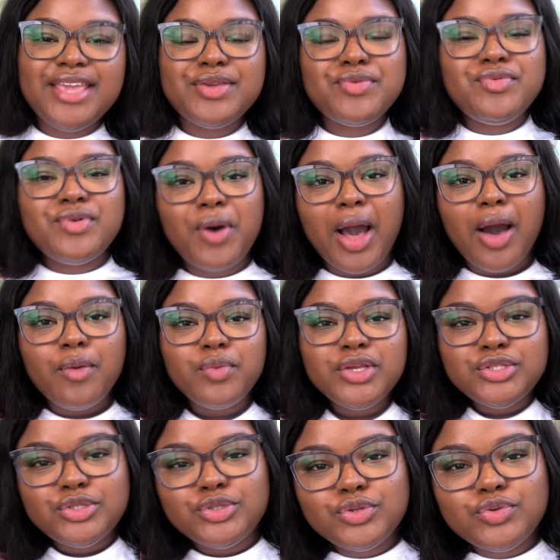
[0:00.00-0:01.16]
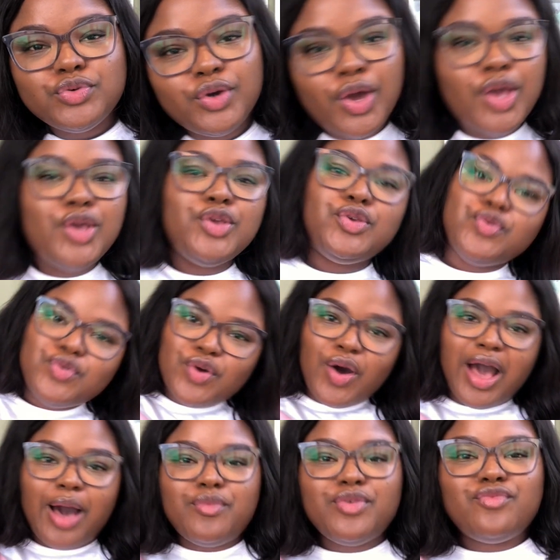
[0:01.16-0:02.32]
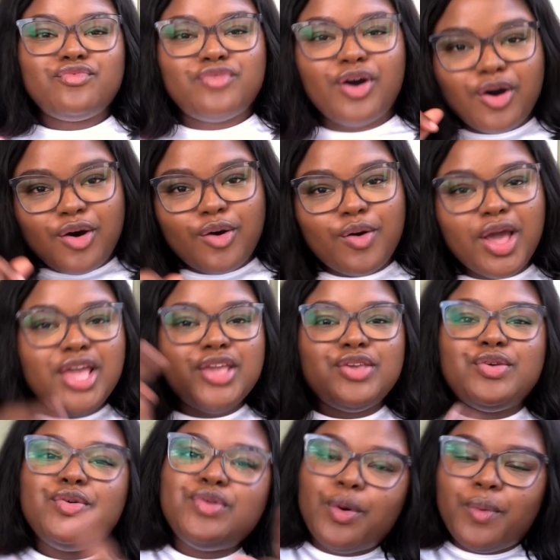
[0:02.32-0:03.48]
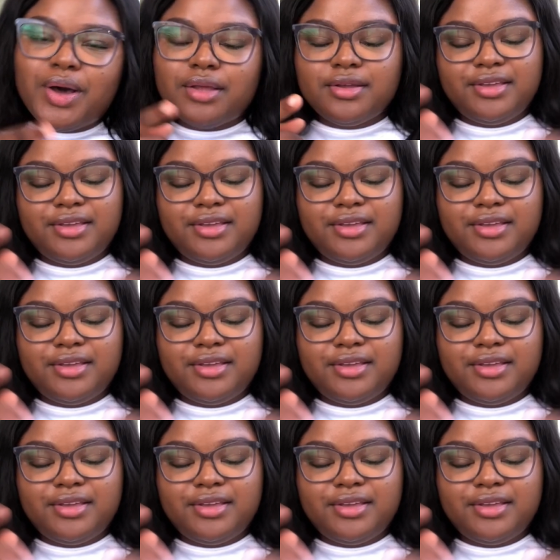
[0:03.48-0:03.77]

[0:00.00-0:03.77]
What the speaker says: You know how we do, you know how we roll, you know what.